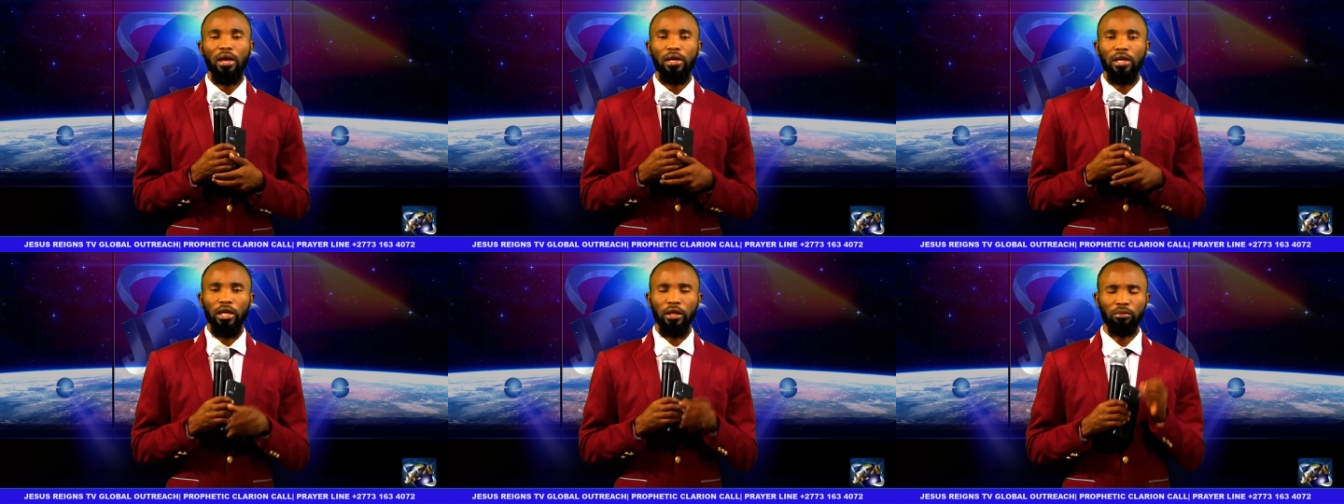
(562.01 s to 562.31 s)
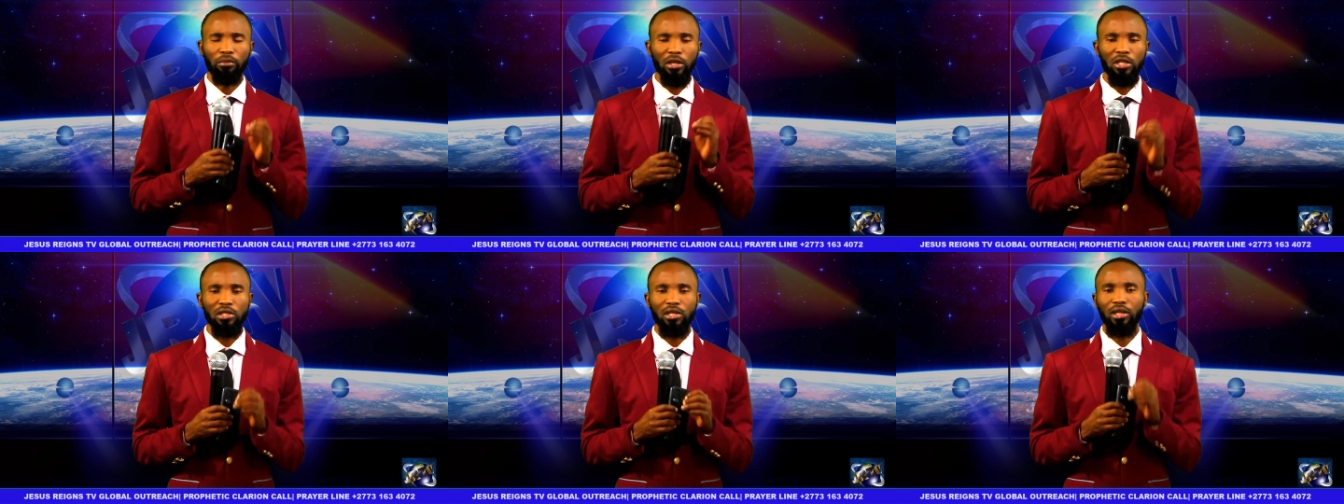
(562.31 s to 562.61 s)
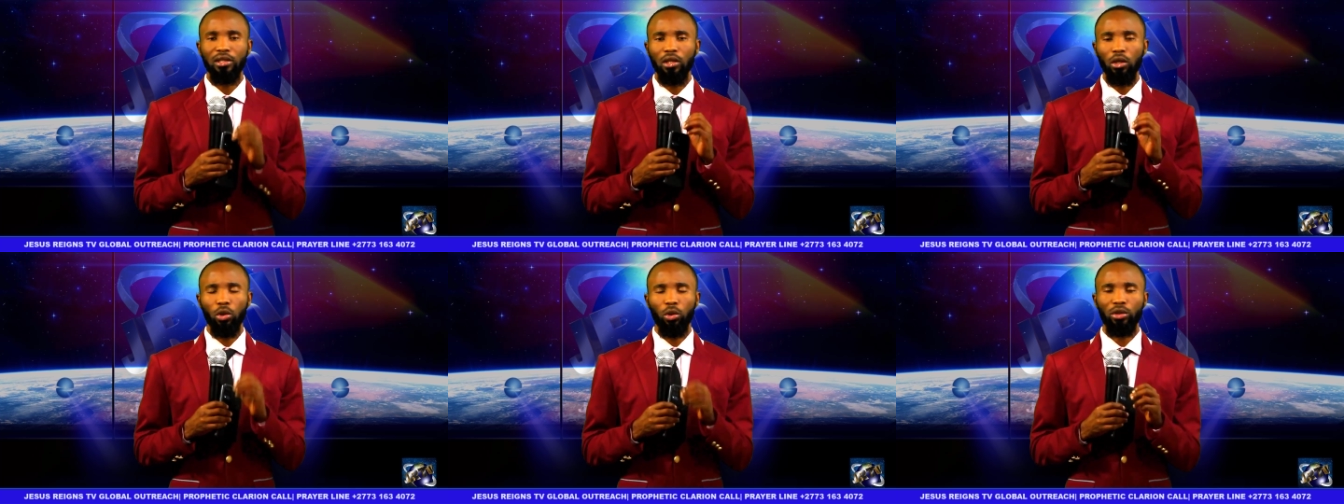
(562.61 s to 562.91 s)
It means
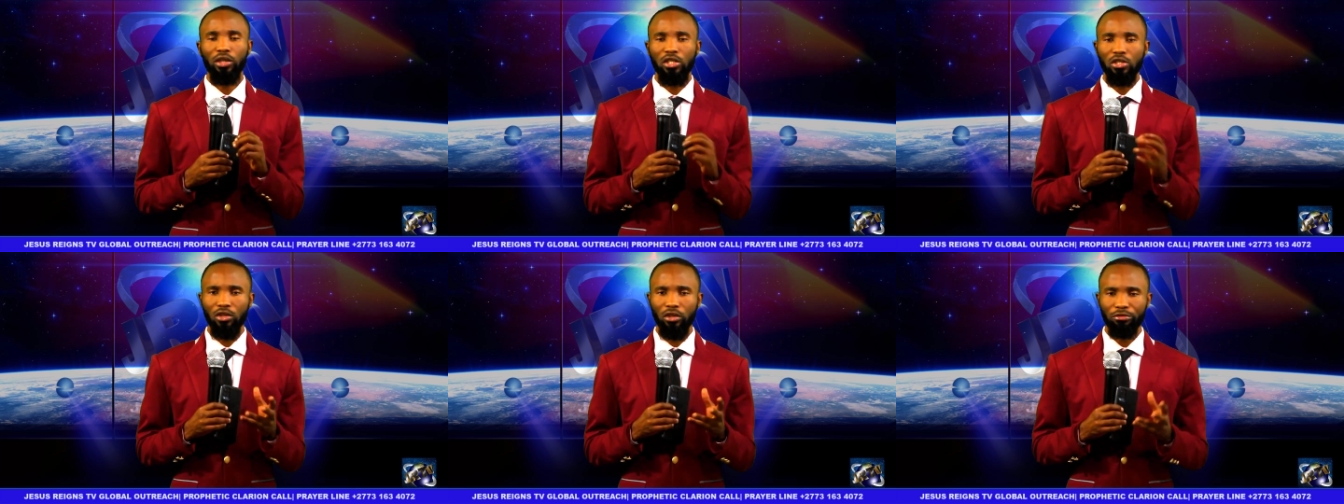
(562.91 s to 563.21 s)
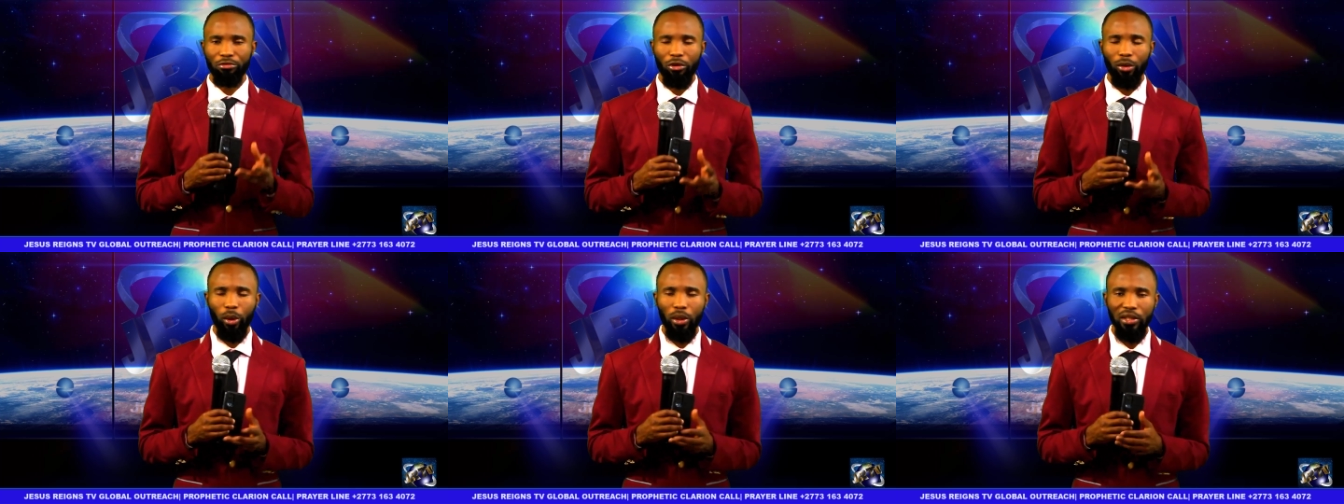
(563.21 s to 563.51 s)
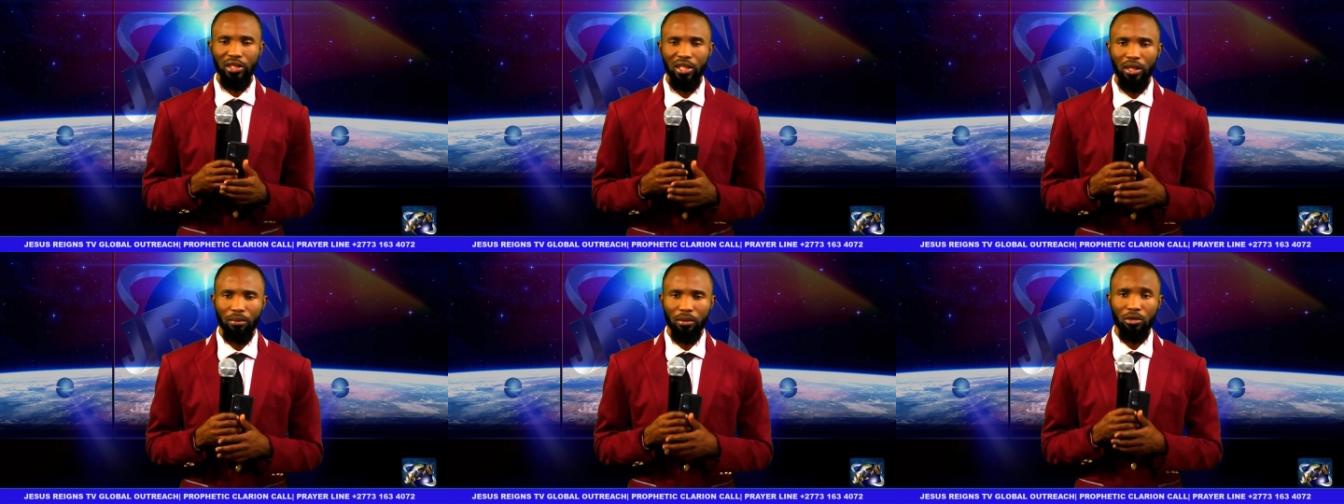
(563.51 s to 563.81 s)
that the Lord has not
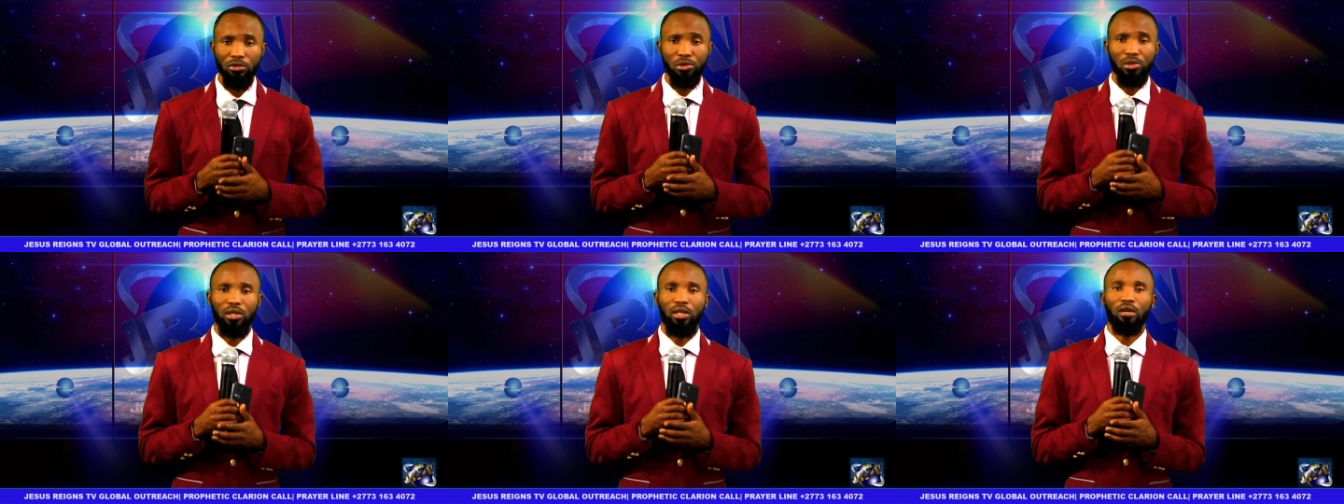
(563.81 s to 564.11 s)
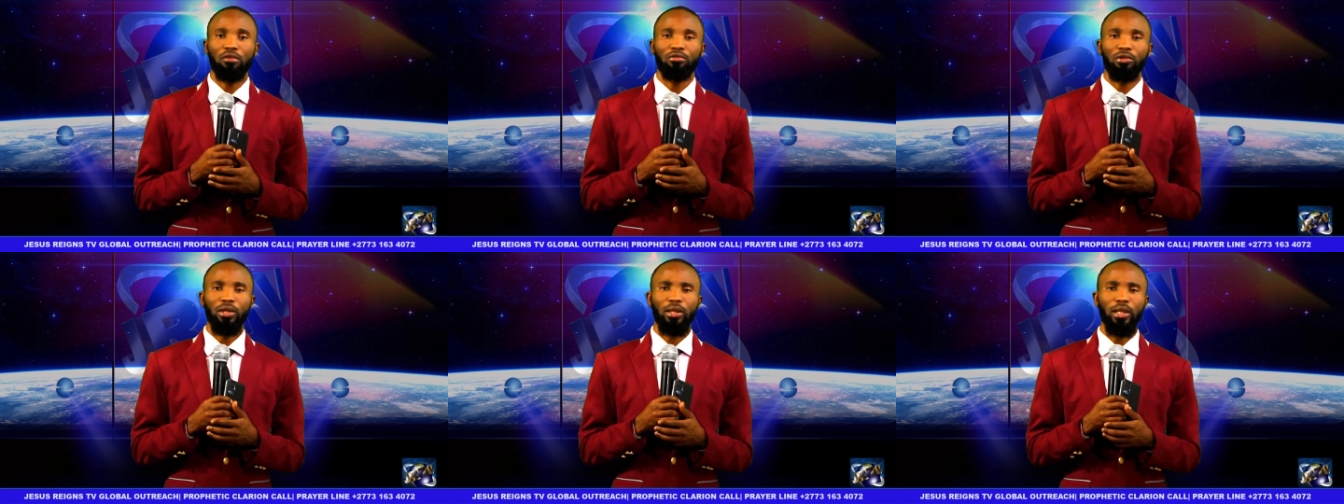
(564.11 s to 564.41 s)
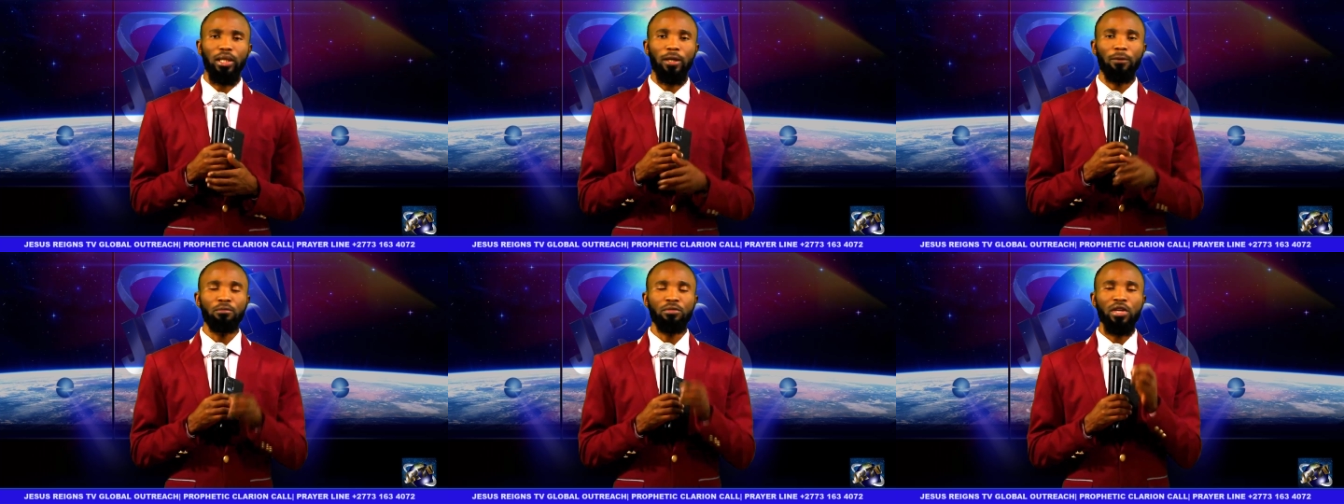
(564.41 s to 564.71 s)
forgotten about South
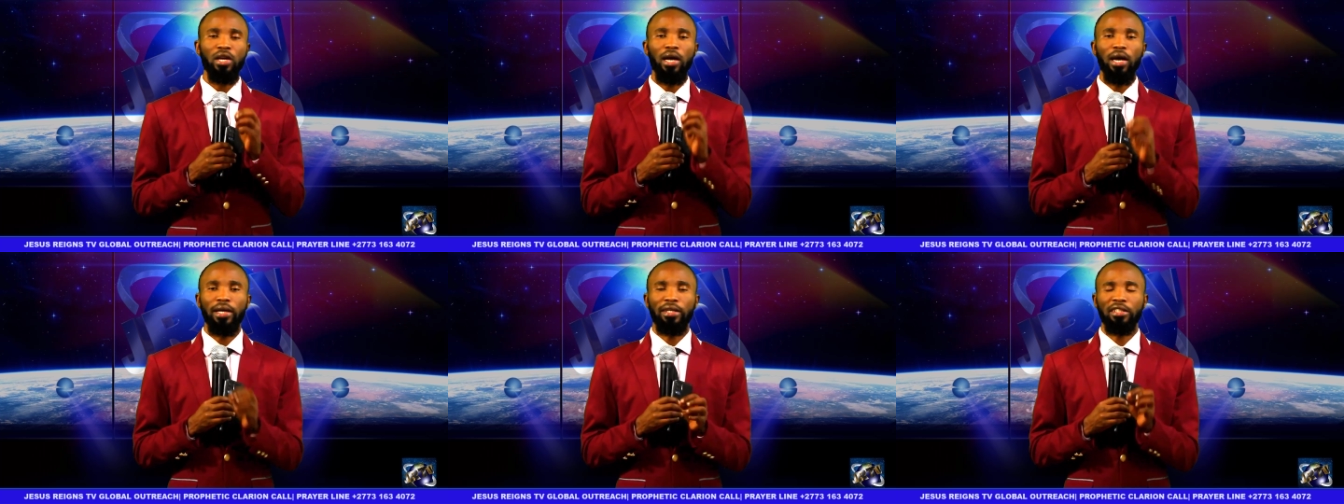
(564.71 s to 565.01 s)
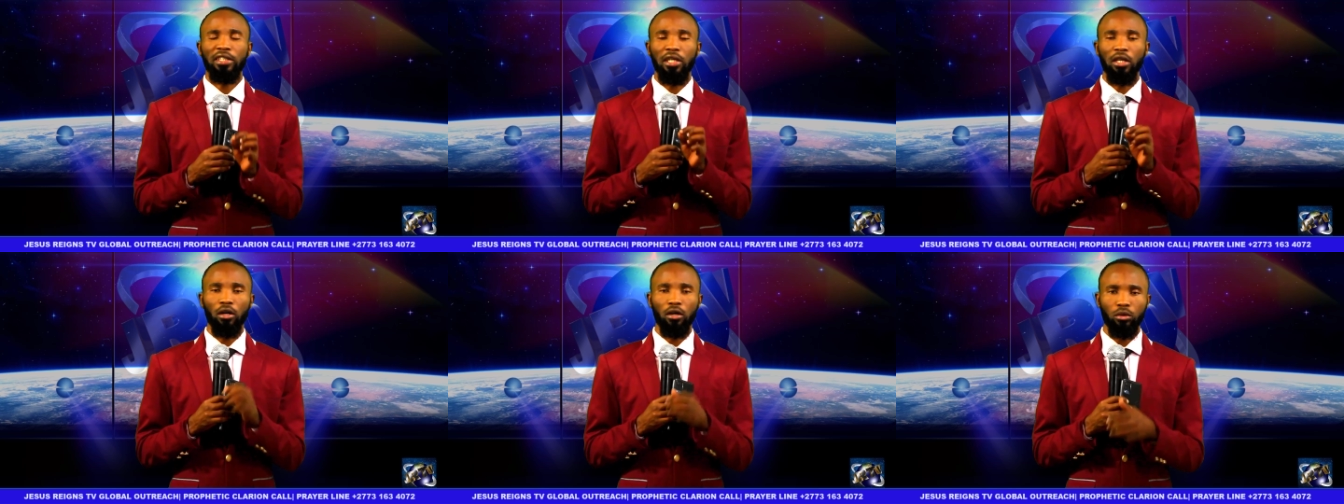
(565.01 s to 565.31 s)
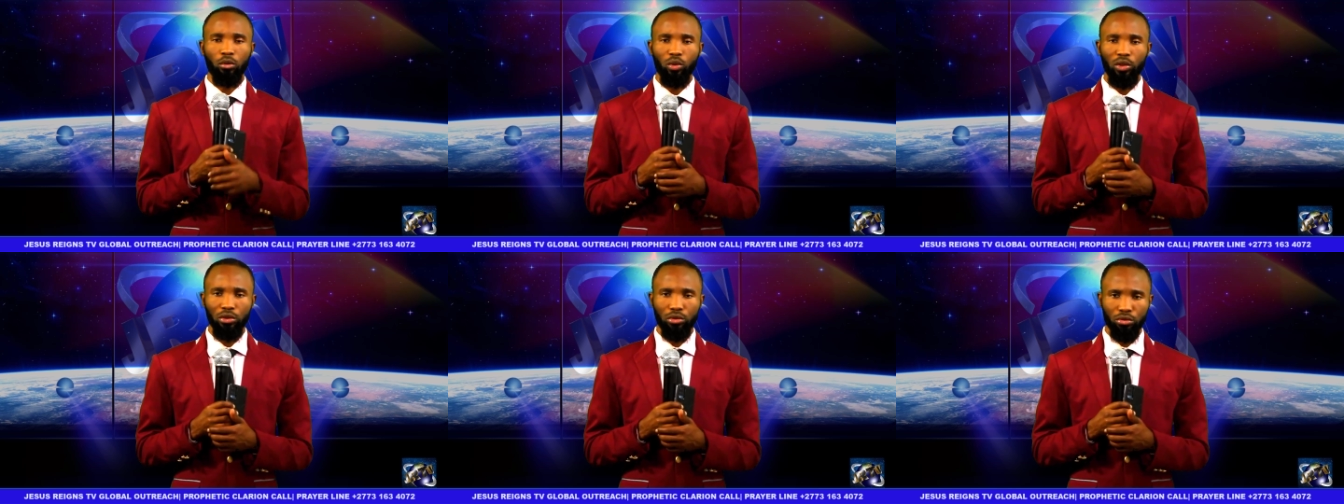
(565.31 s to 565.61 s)
Africa, and
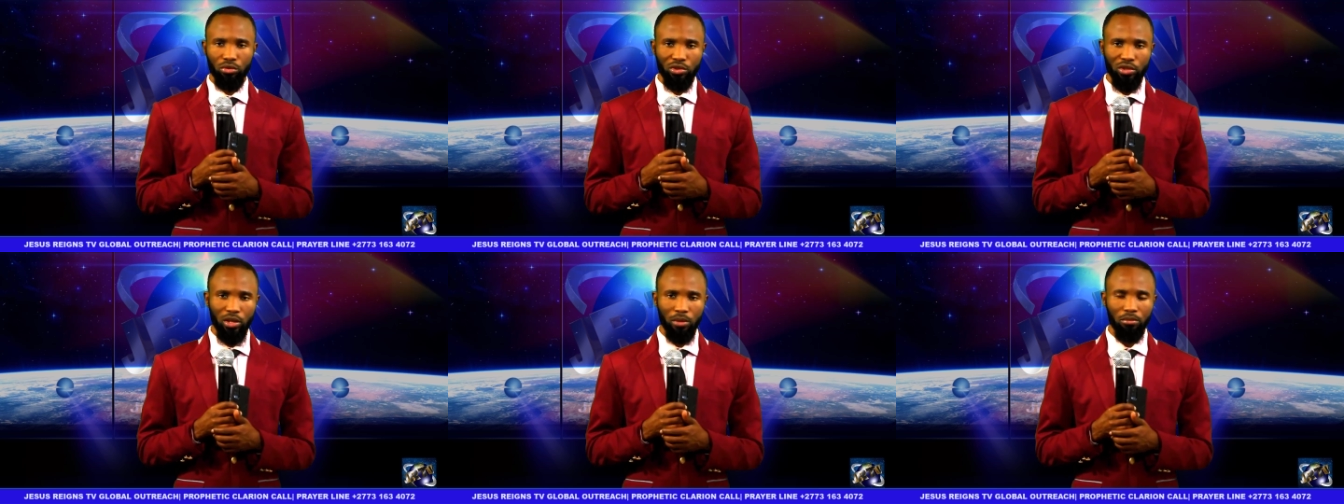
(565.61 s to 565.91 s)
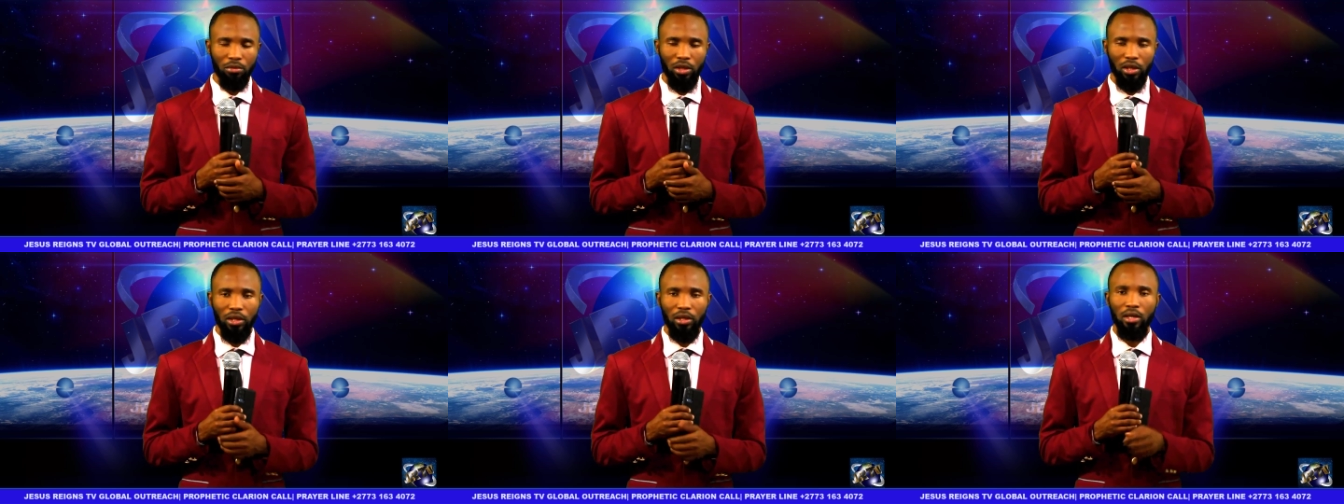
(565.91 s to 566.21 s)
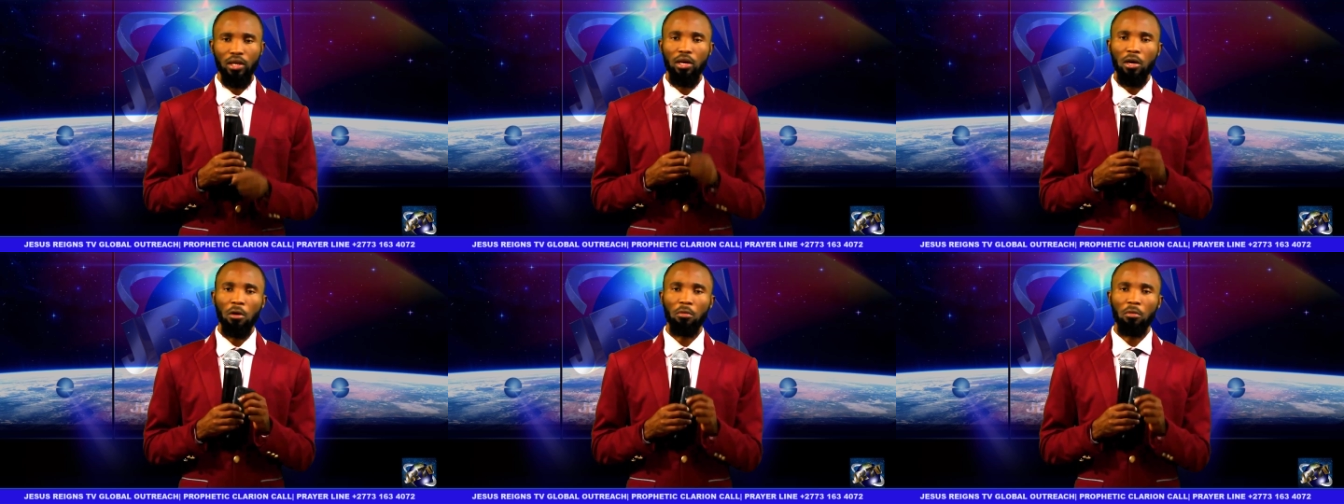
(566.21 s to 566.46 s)
God will do something.